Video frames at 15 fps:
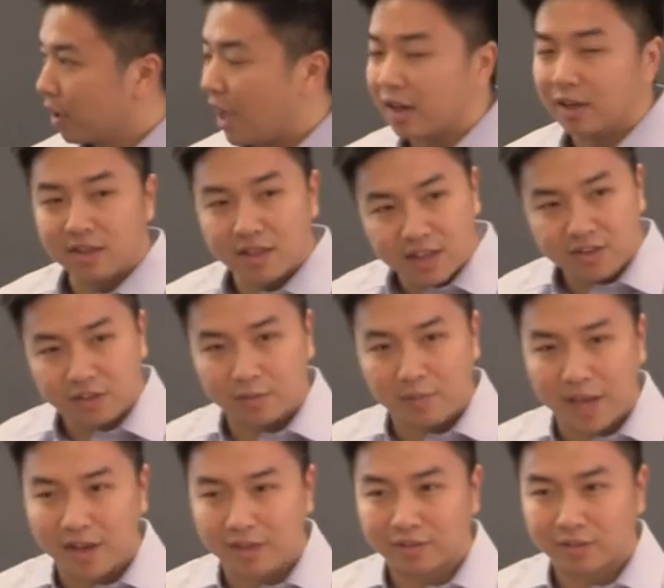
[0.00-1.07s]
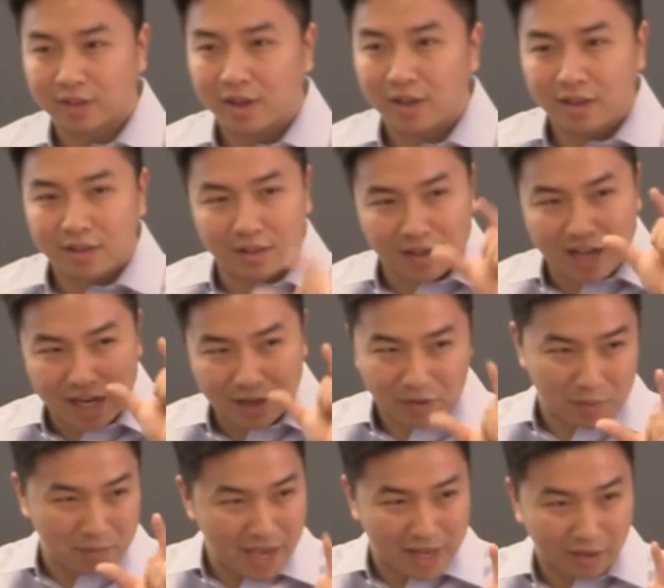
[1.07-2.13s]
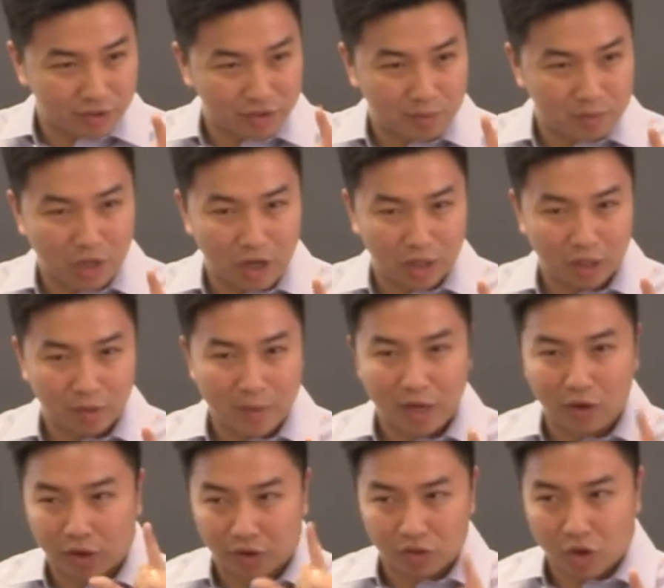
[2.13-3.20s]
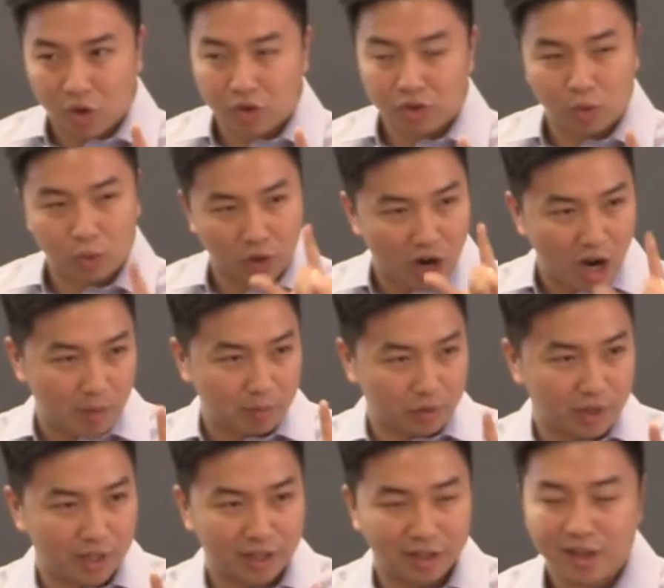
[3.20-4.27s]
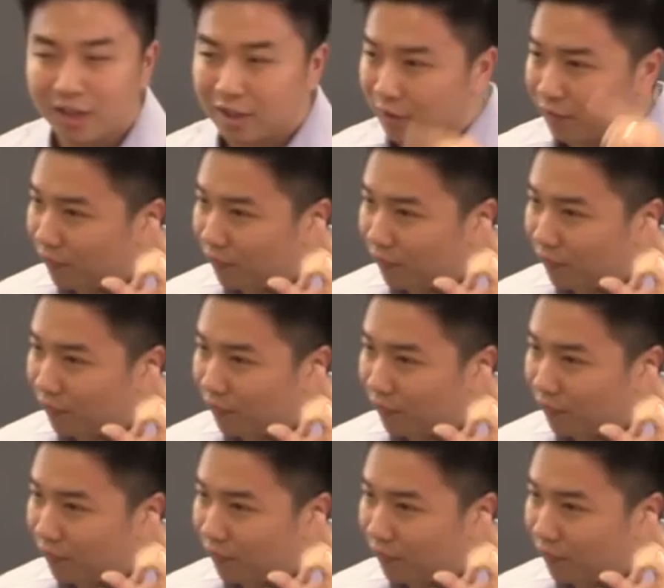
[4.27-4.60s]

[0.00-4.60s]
And in this space, the kind of competitors I'm talking about are those who are operating in the